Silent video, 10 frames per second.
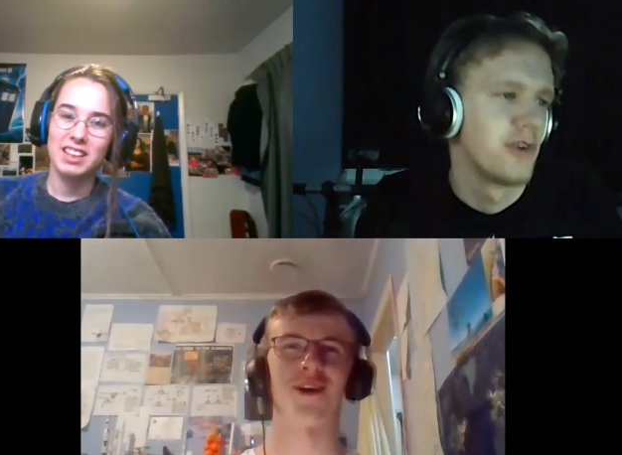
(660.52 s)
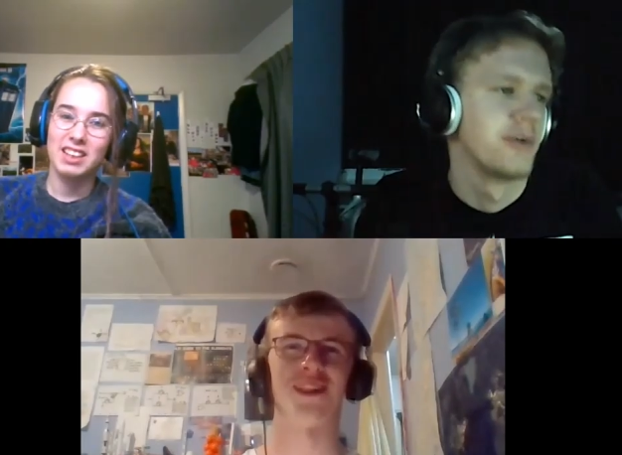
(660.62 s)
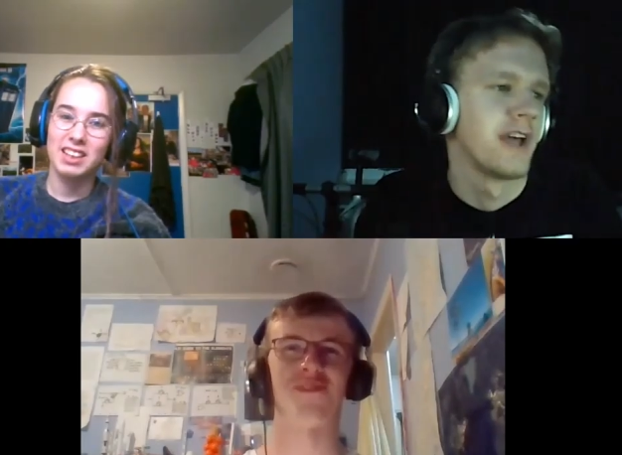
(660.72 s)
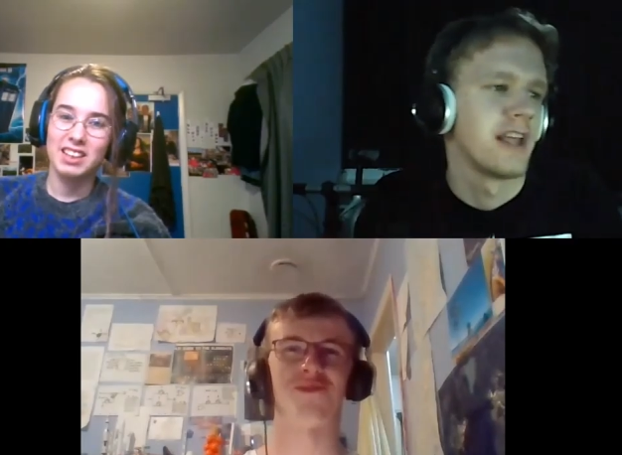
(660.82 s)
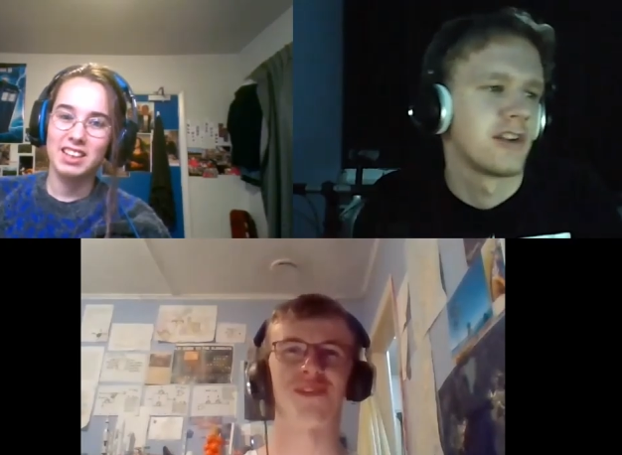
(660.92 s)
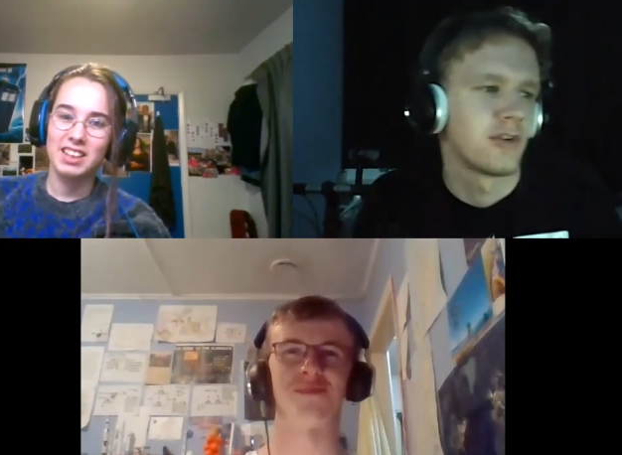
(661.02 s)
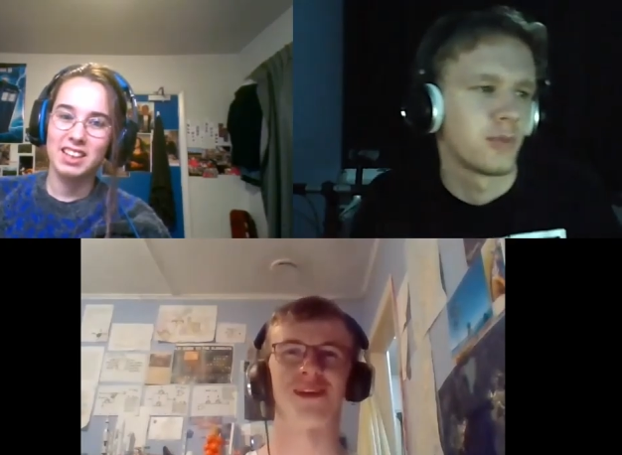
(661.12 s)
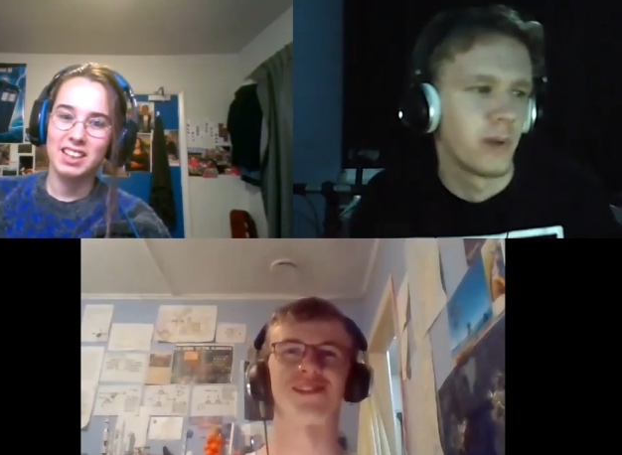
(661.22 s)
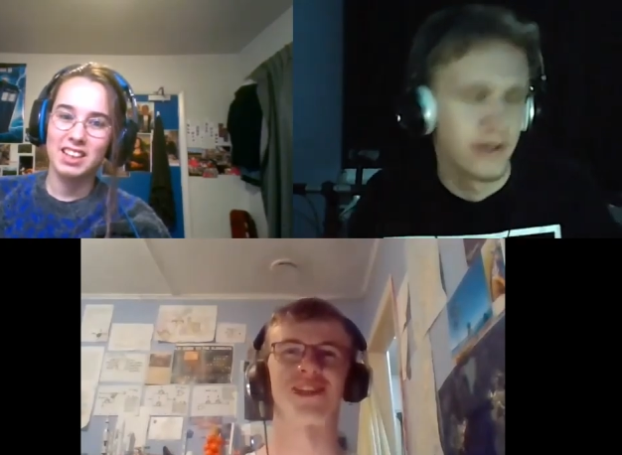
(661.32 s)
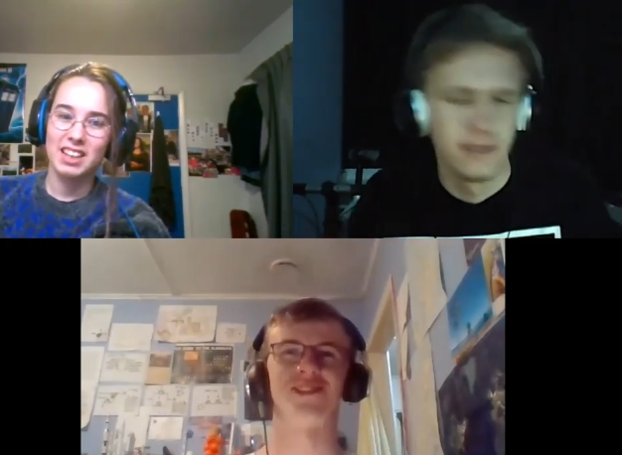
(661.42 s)
Speaker 1: only
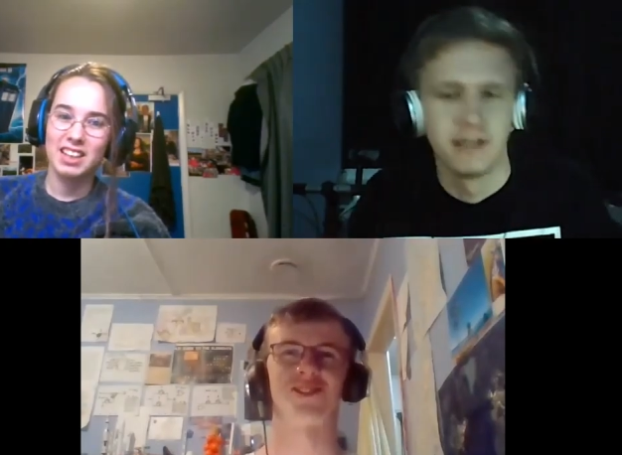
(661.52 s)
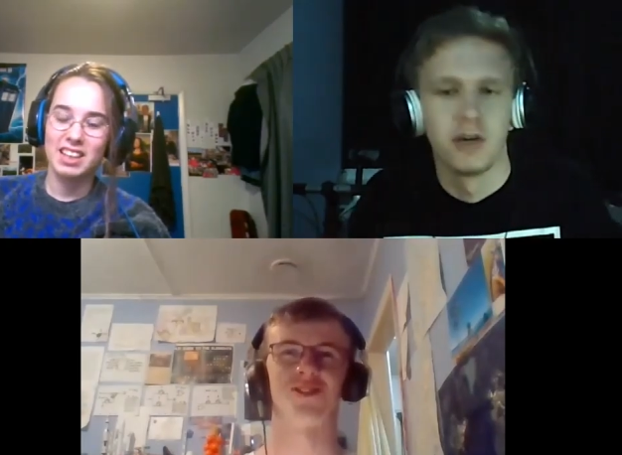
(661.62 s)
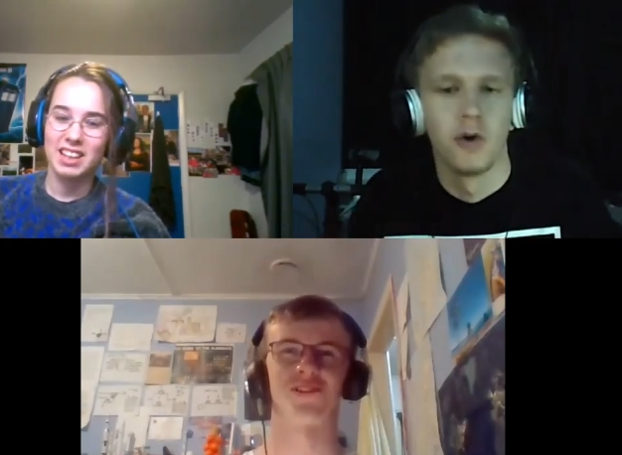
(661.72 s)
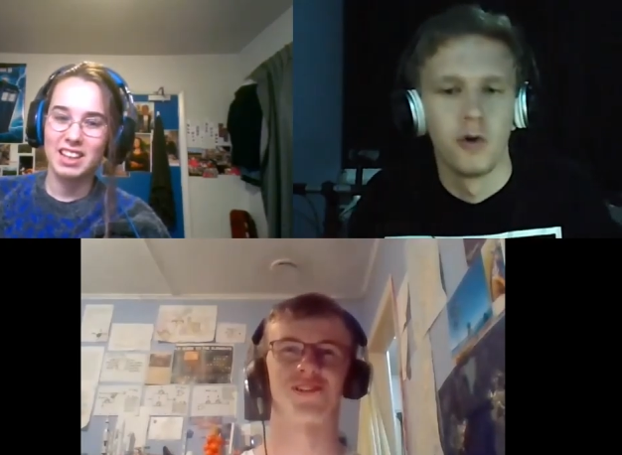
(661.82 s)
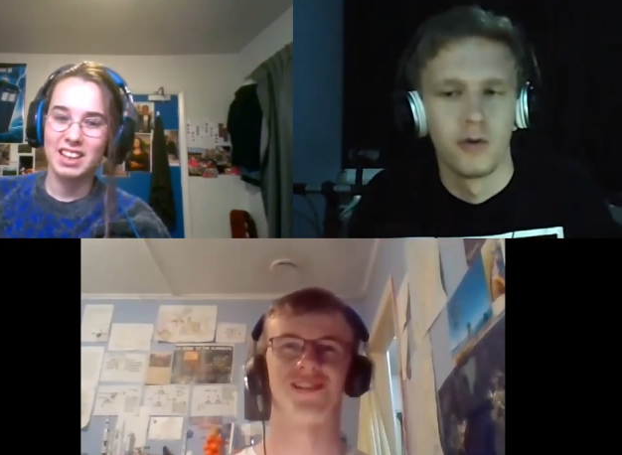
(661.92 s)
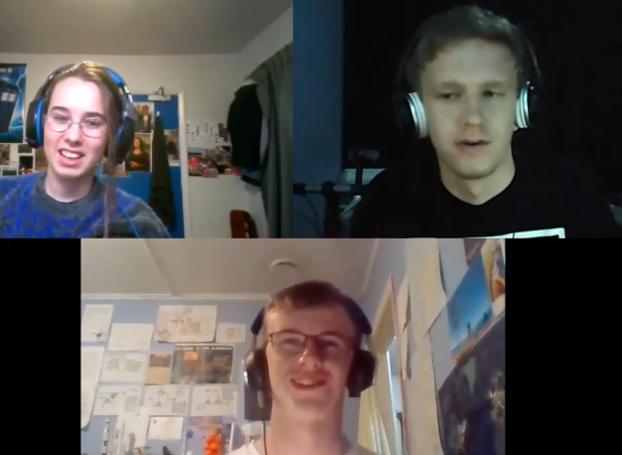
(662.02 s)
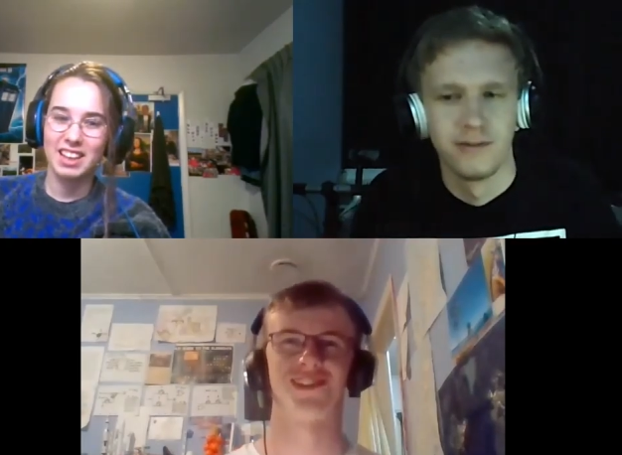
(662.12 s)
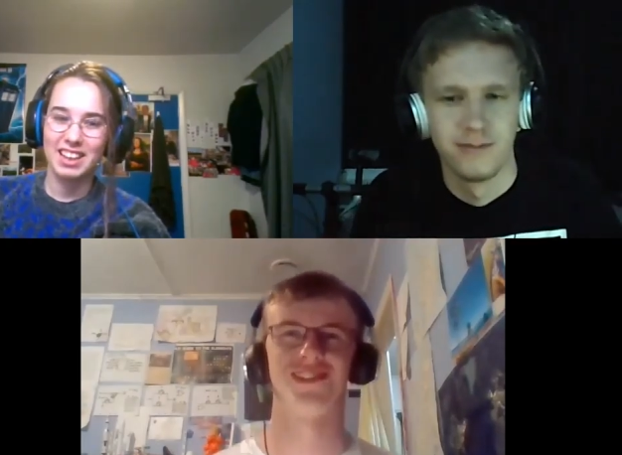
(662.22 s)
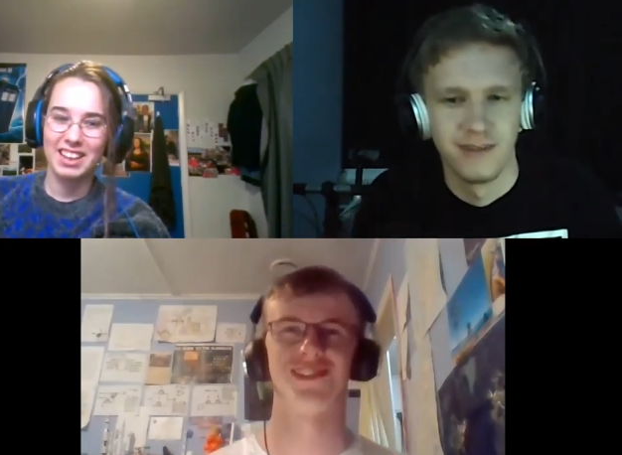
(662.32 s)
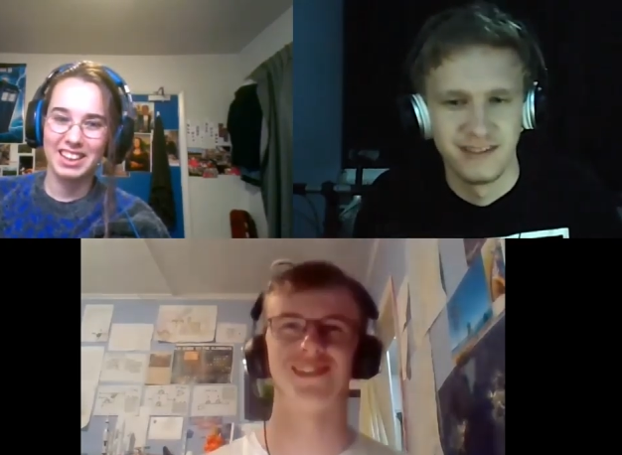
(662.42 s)
females had cervix. Or
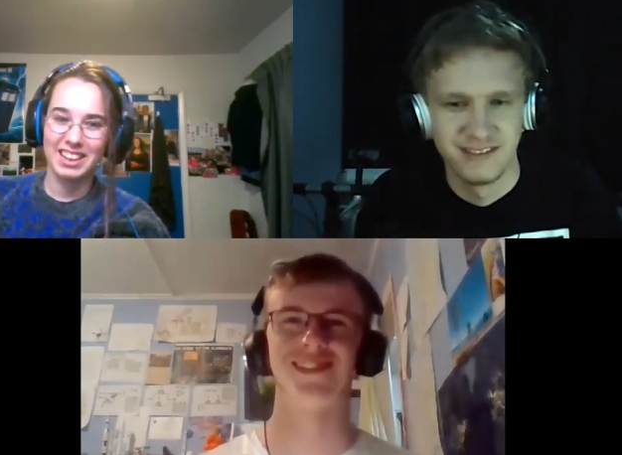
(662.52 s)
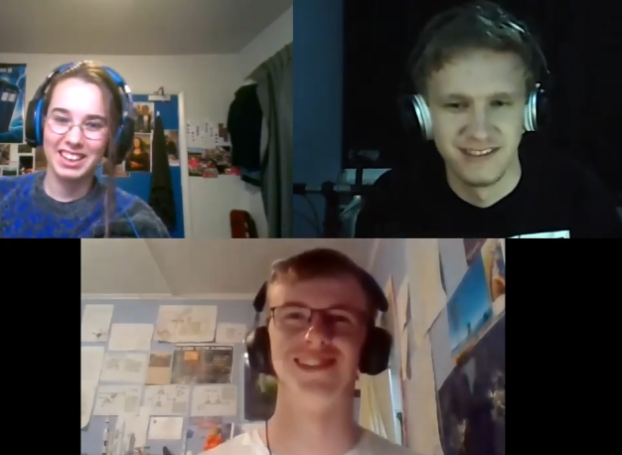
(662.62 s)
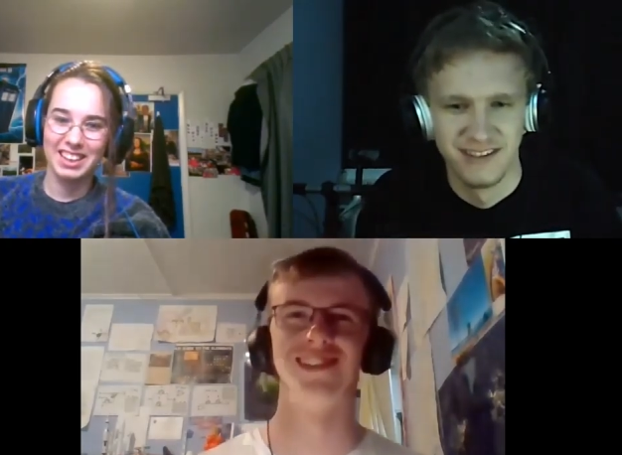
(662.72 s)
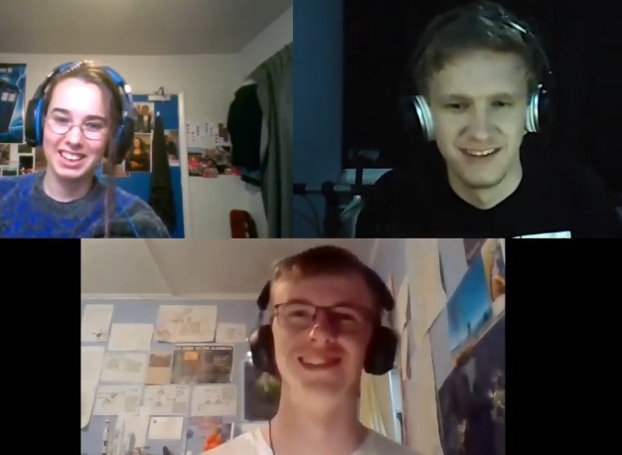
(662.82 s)
infection.